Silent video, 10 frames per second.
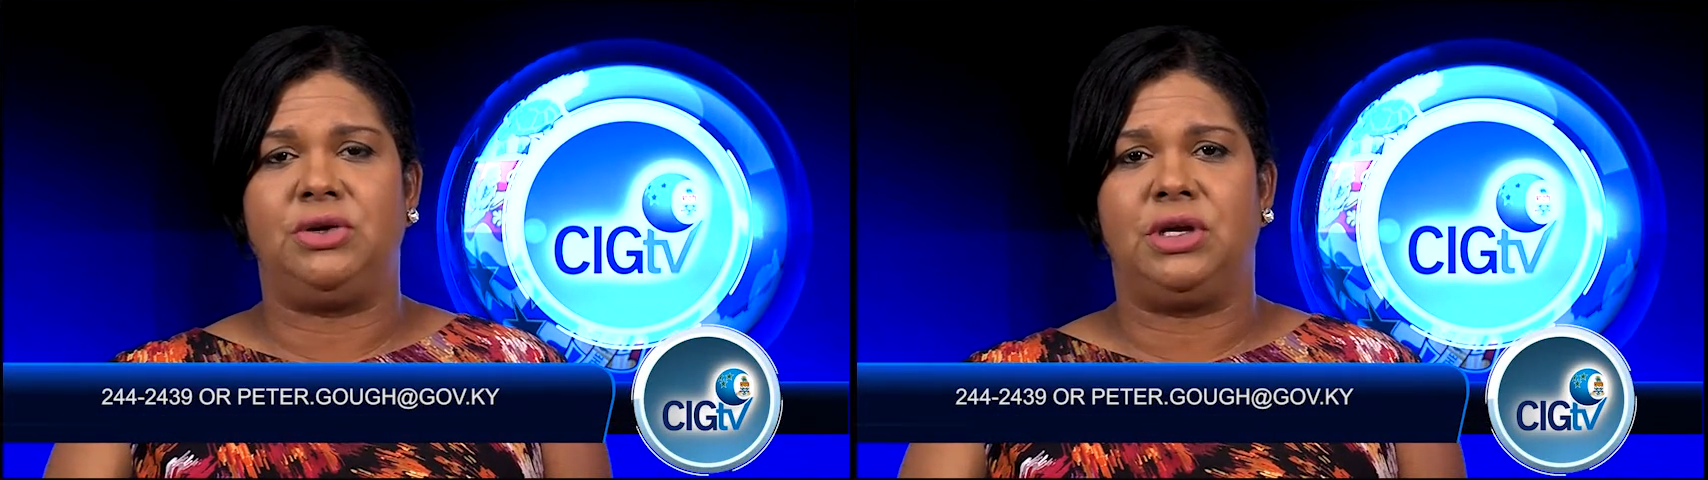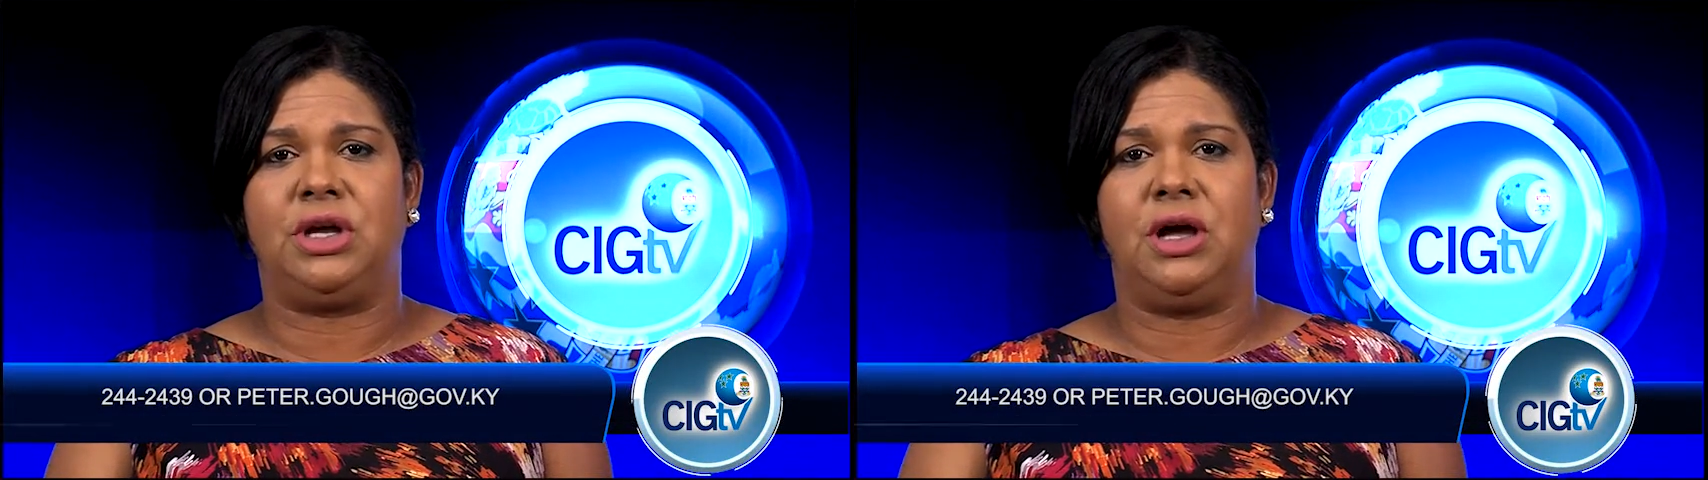you
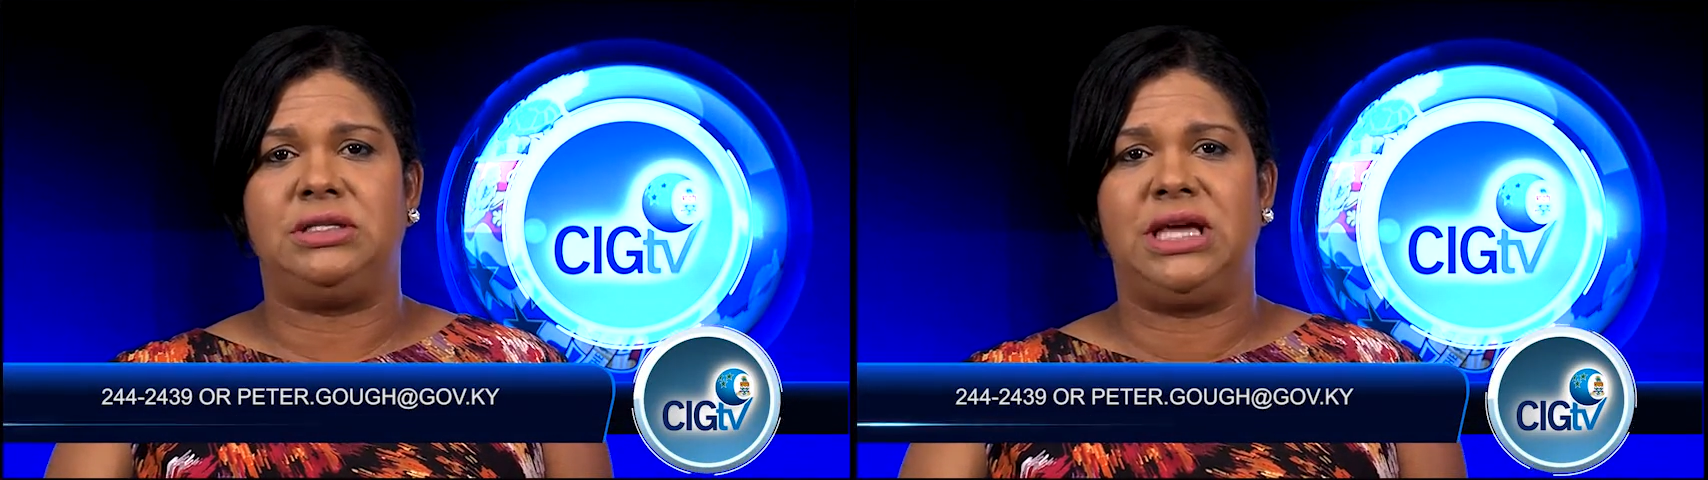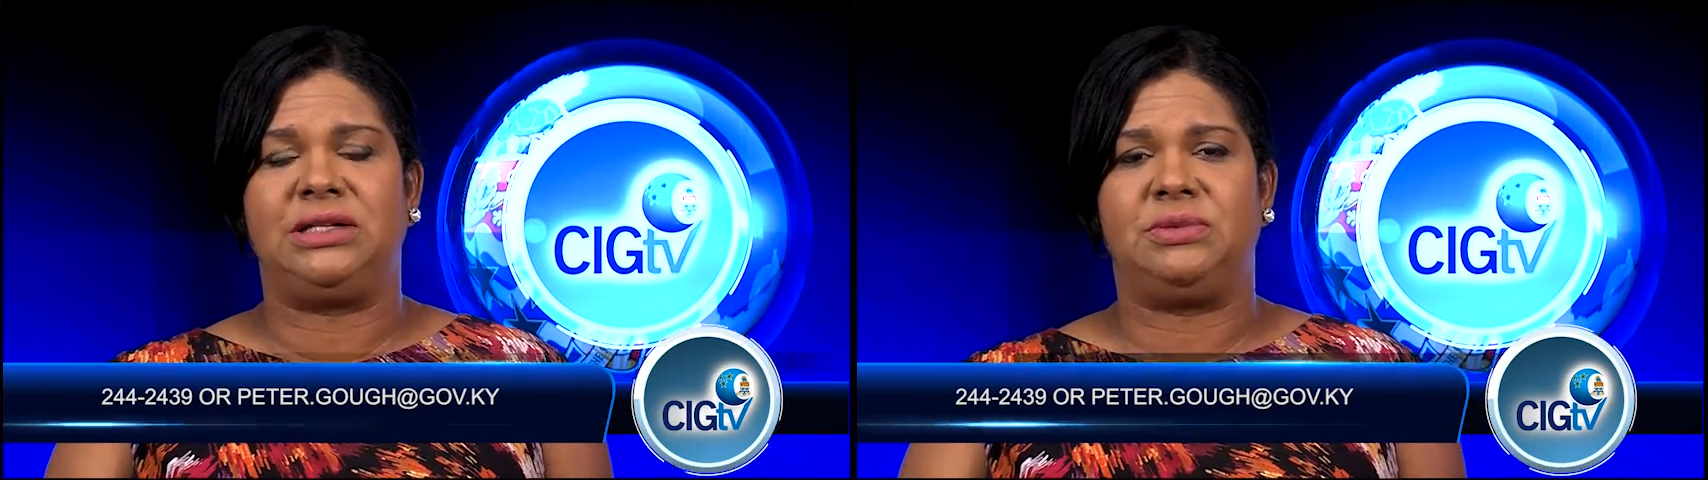can
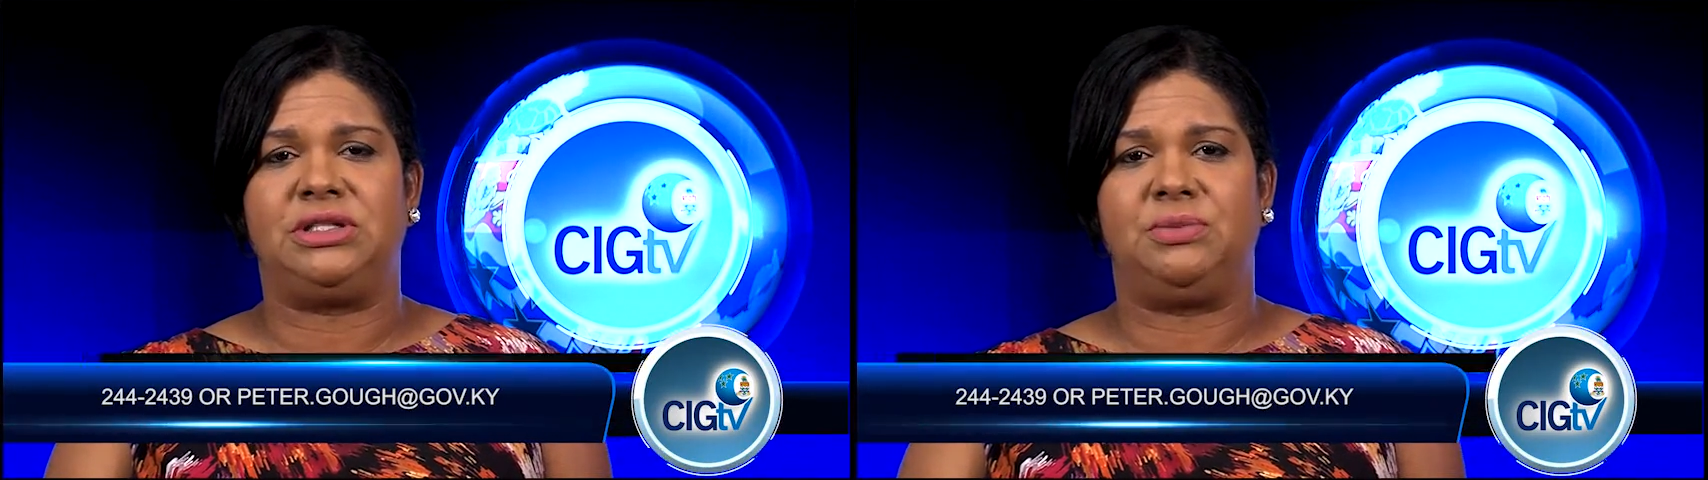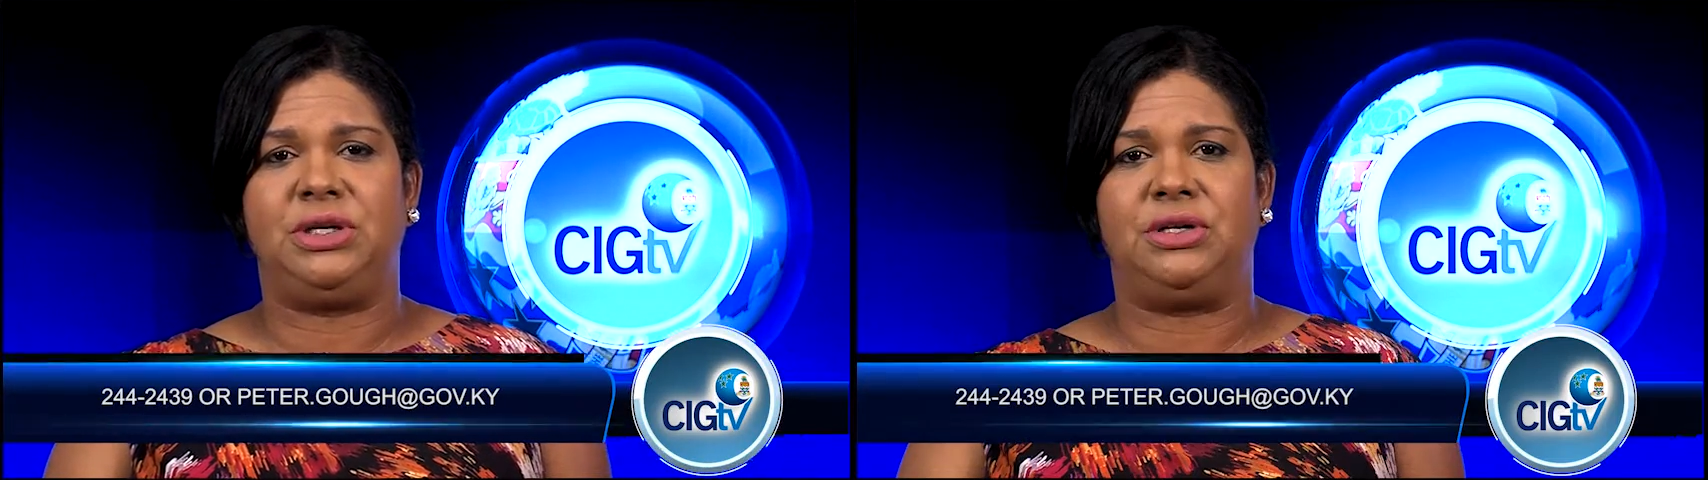contact
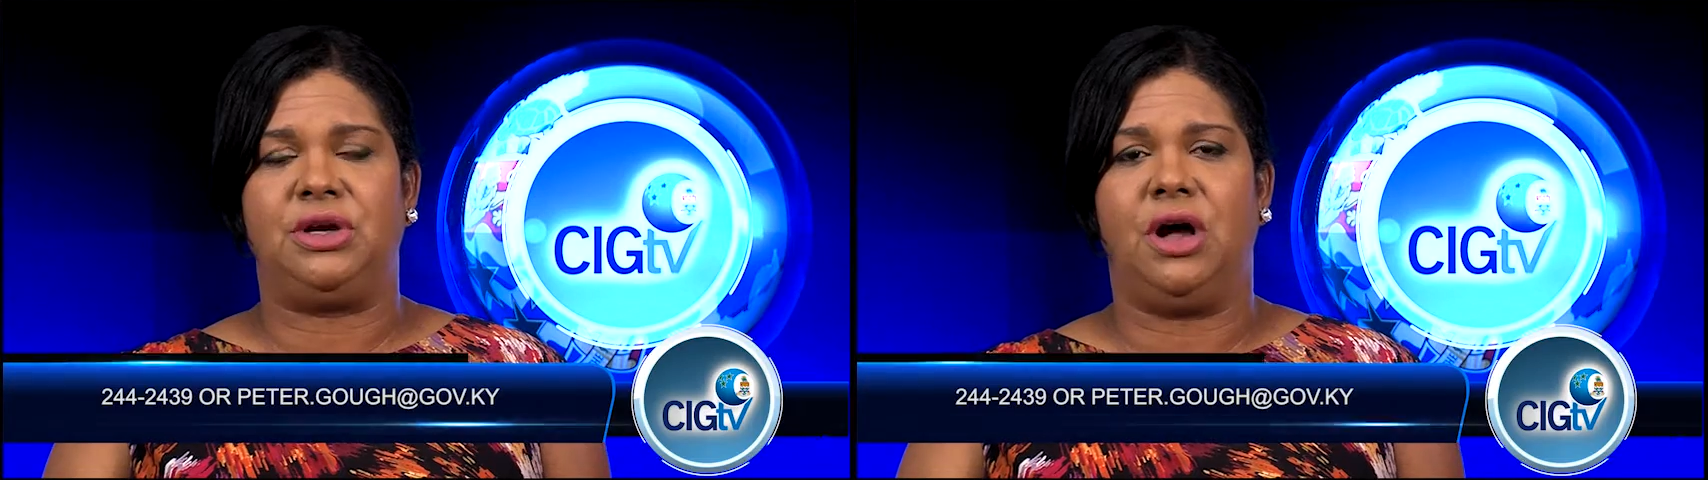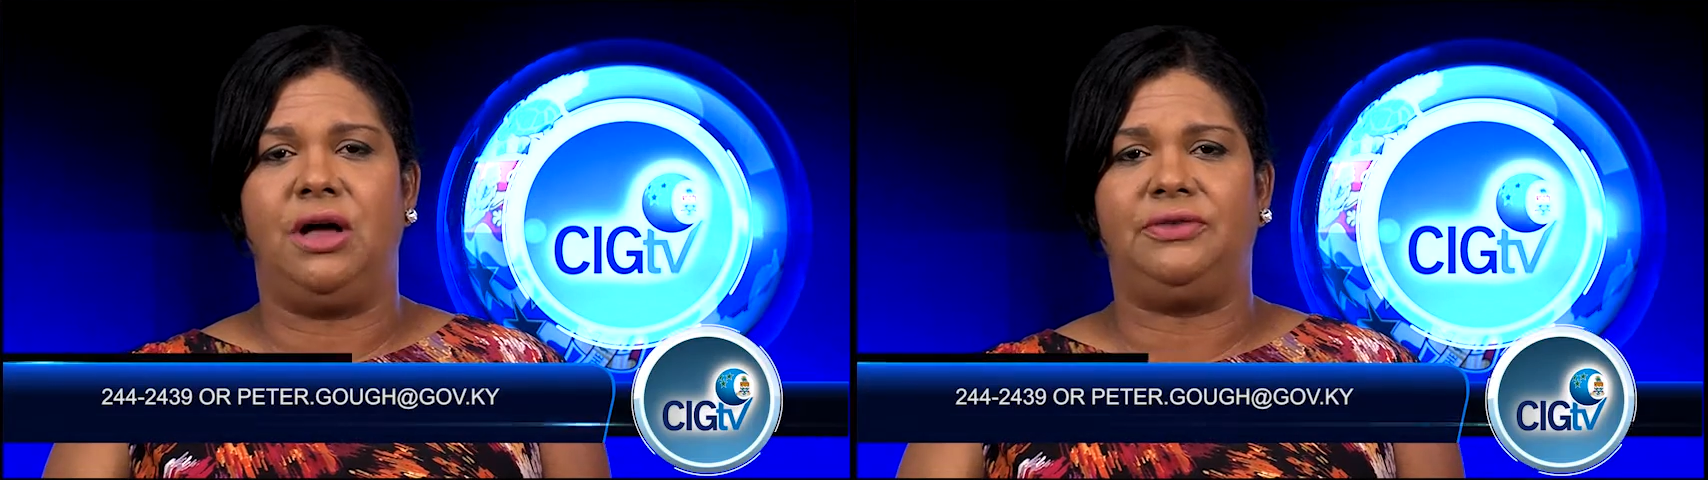Mr. Peter
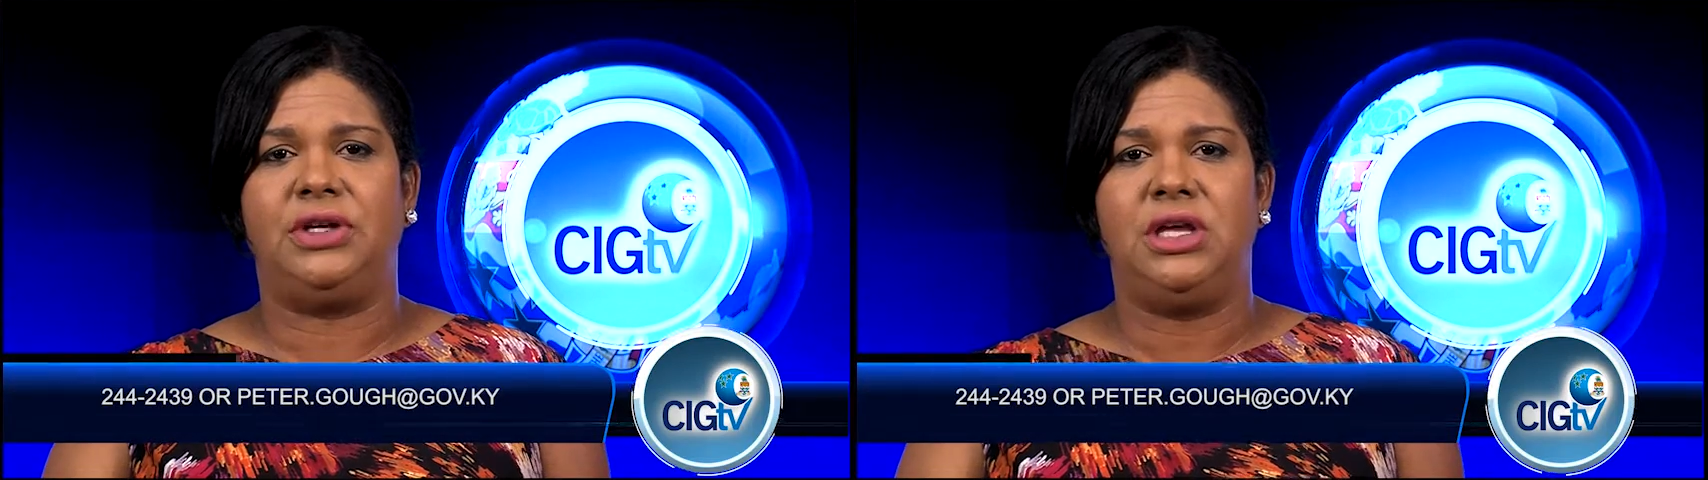Goff